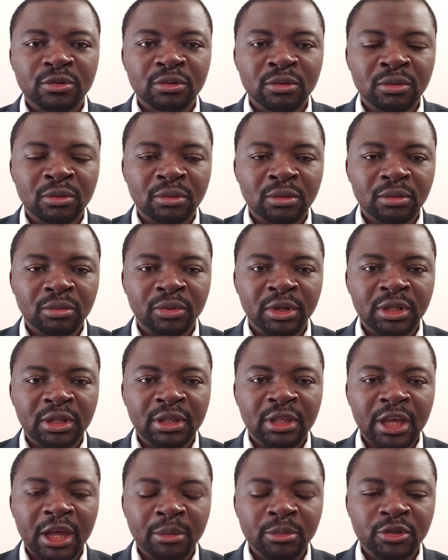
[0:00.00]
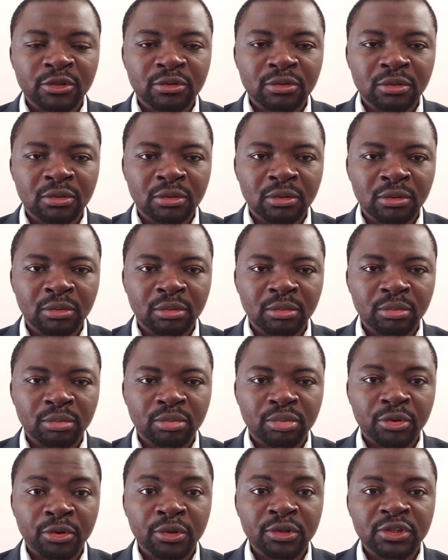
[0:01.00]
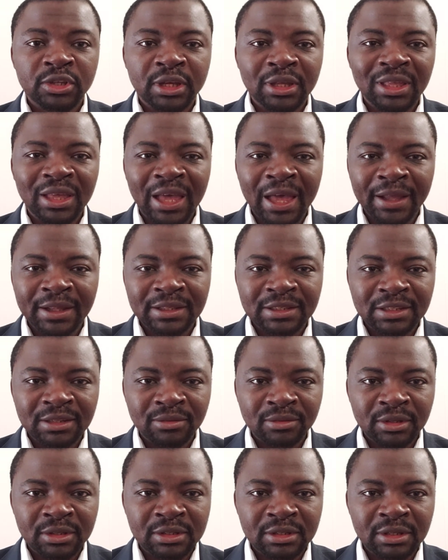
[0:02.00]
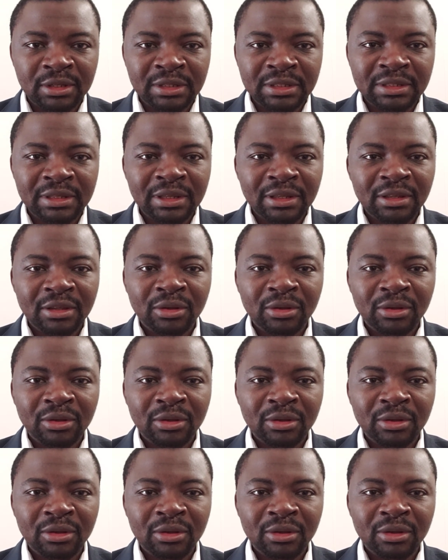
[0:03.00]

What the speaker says: to project activities,